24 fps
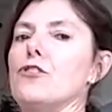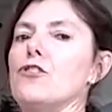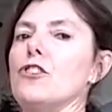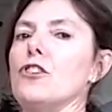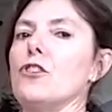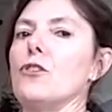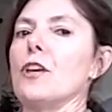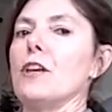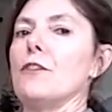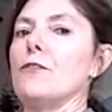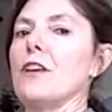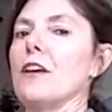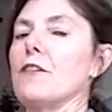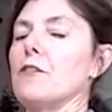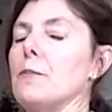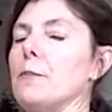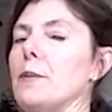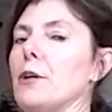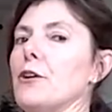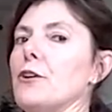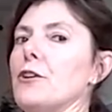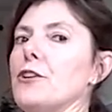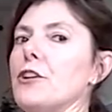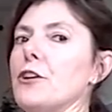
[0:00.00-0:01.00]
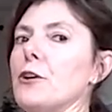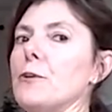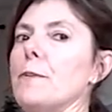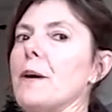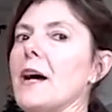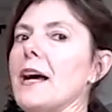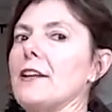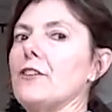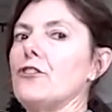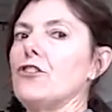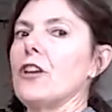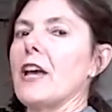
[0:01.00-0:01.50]
If you have a mirror
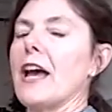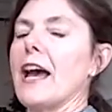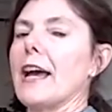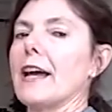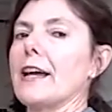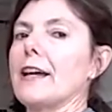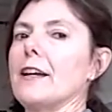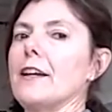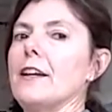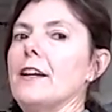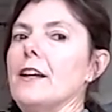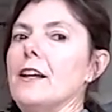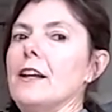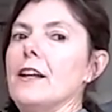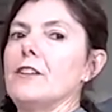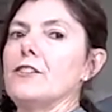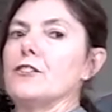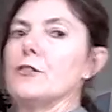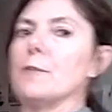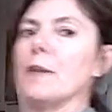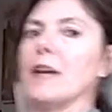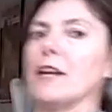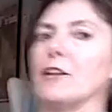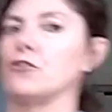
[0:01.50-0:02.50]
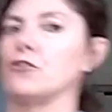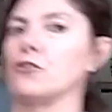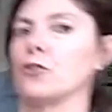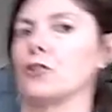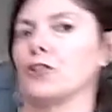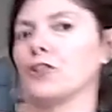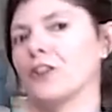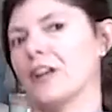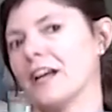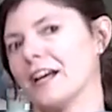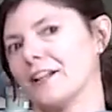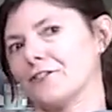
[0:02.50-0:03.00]
nearby, check to sure
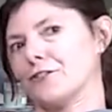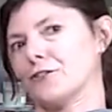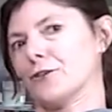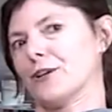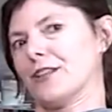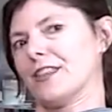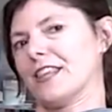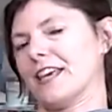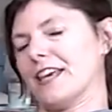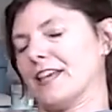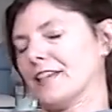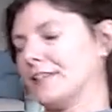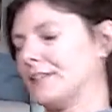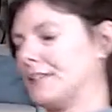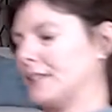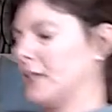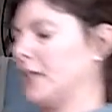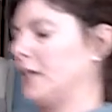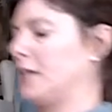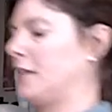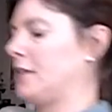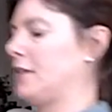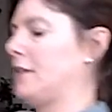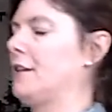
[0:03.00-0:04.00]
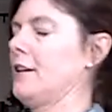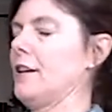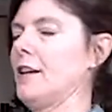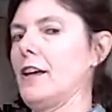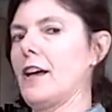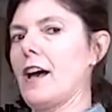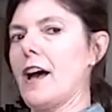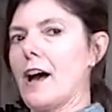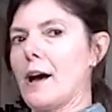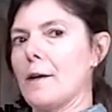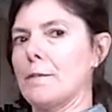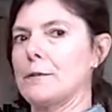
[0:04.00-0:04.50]
you're not doing this.
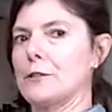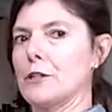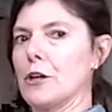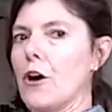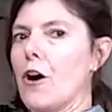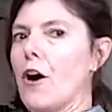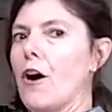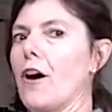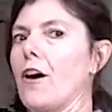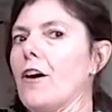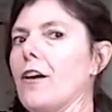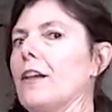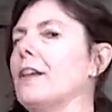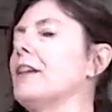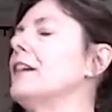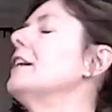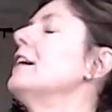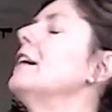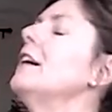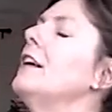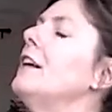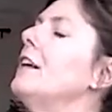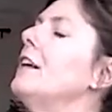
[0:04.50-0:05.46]
Up tall.